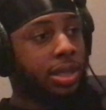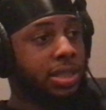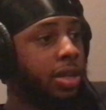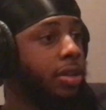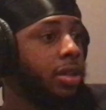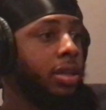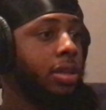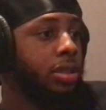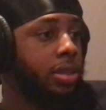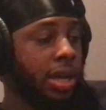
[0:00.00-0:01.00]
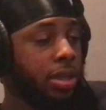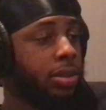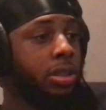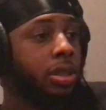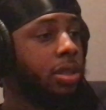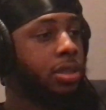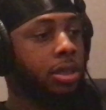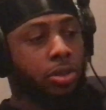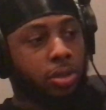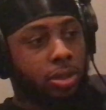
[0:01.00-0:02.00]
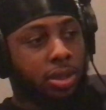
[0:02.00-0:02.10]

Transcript: is literally like a sugar's a drug.